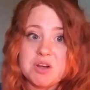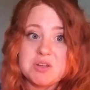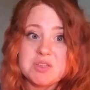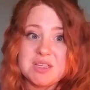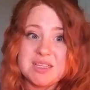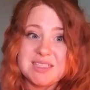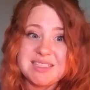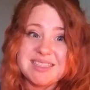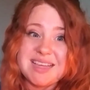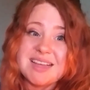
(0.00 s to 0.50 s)

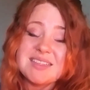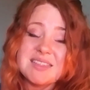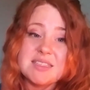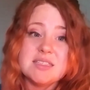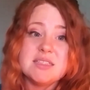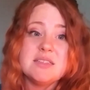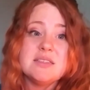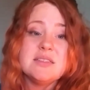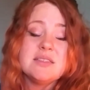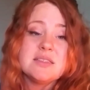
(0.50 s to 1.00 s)

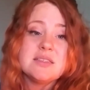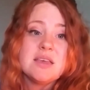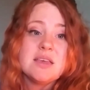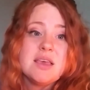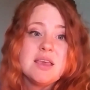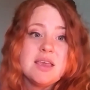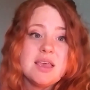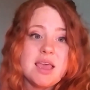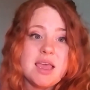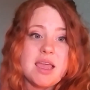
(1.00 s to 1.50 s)
successes,
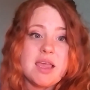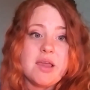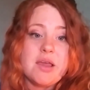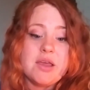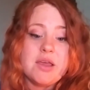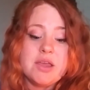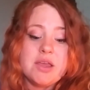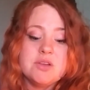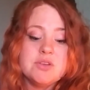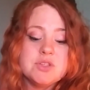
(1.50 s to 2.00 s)

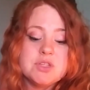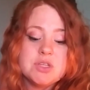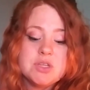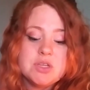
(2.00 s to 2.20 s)
and